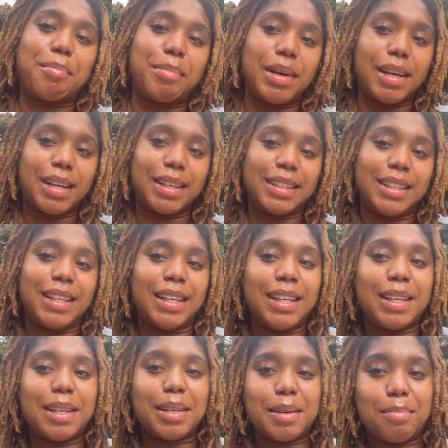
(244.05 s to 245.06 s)
But
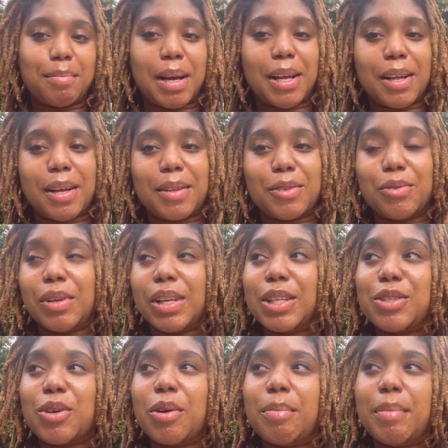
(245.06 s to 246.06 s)
my
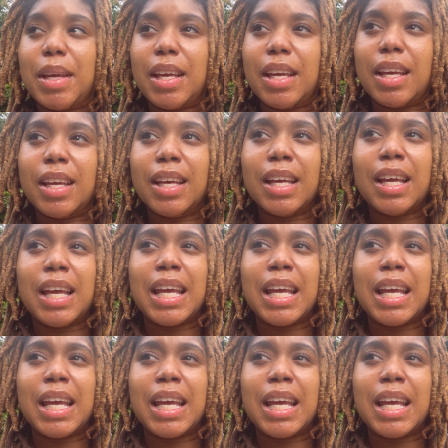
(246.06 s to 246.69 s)
doula told me